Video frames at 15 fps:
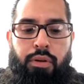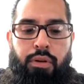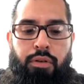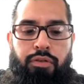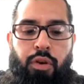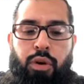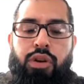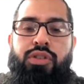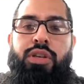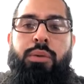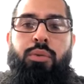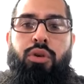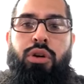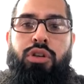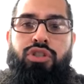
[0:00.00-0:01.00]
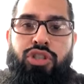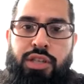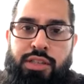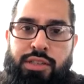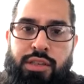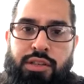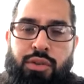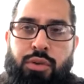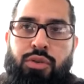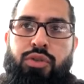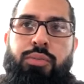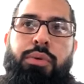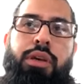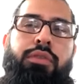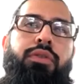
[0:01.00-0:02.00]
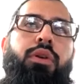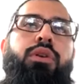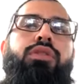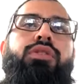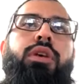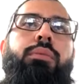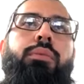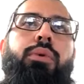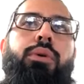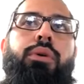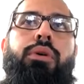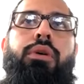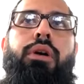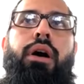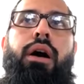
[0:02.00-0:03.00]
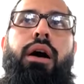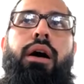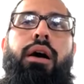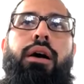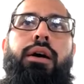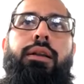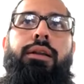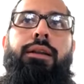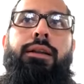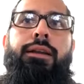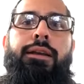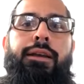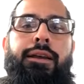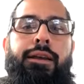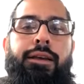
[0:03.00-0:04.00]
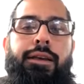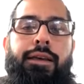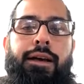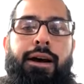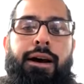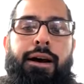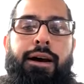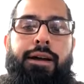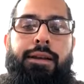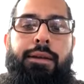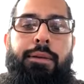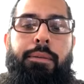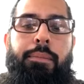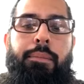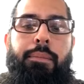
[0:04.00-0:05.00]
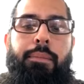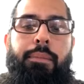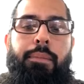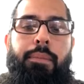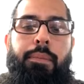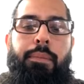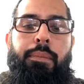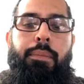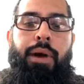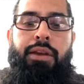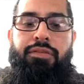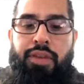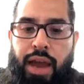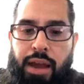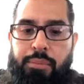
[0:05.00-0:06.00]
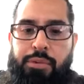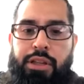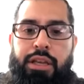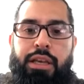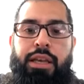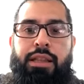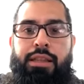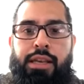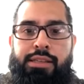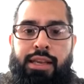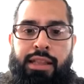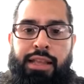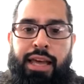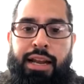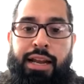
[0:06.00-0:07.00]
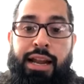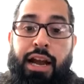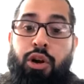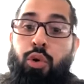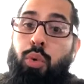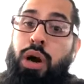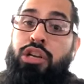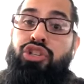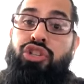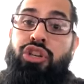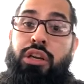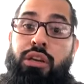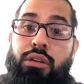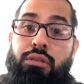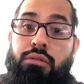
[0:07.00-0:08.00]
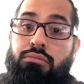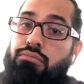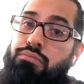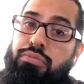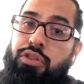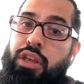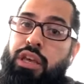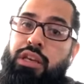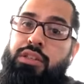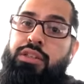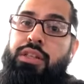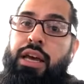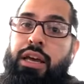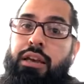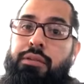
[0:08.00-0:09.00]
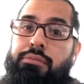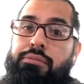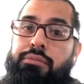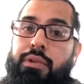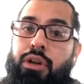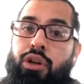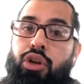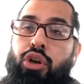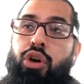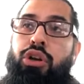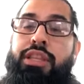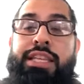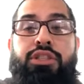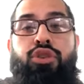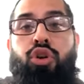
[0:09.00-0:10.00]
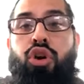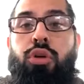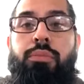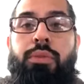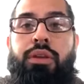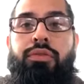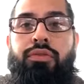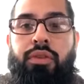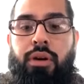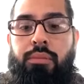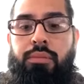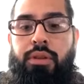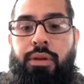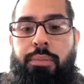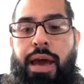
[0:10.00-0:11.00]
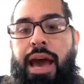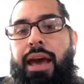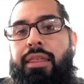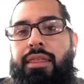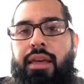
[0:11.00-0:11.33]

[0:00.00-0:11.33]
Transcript: focusing more on Jesus, so to speak, focusing more on on my family and things like that, and not question things that could deter me from the path.